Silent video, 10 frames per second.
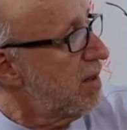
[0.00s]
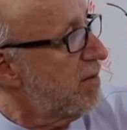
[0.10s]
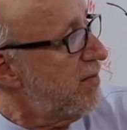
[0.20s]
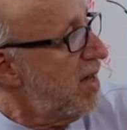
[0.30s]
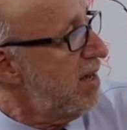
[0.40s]

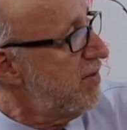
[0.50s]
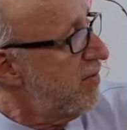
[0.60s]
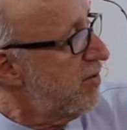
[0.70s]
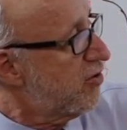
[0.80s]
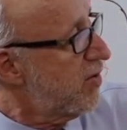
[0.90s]
5
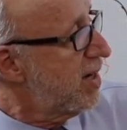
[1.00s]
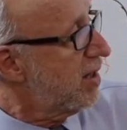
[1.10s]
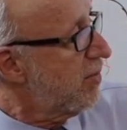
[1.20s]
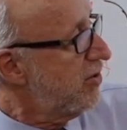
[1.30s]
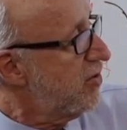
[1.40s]
different
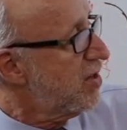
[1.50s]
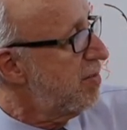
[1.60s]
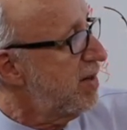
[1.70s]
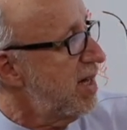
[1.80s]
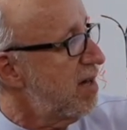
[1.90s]
triangular ridges
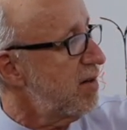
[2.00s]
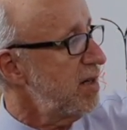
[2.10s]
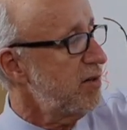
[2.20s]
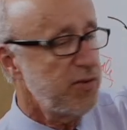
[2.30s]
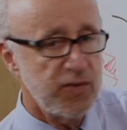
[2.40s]
coming down
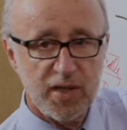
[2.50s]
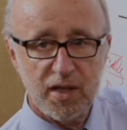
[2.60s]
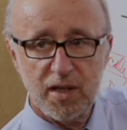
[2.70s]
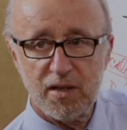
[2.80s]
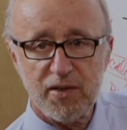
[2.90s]
into
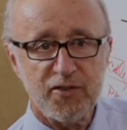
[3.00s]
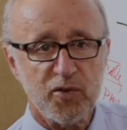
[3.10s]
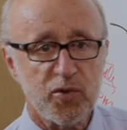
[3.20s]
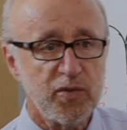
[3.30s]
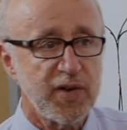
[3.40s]
the
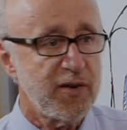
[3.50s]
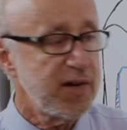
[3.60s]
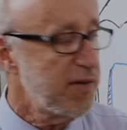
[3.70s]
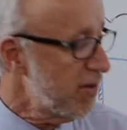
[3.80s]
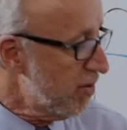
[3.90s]
central groove
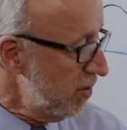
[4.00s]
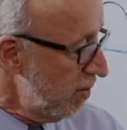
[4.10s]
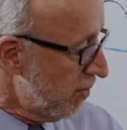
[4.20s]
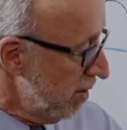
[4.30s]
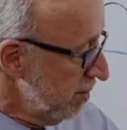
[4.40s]
area of this
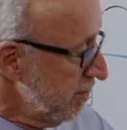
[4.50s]
tooth.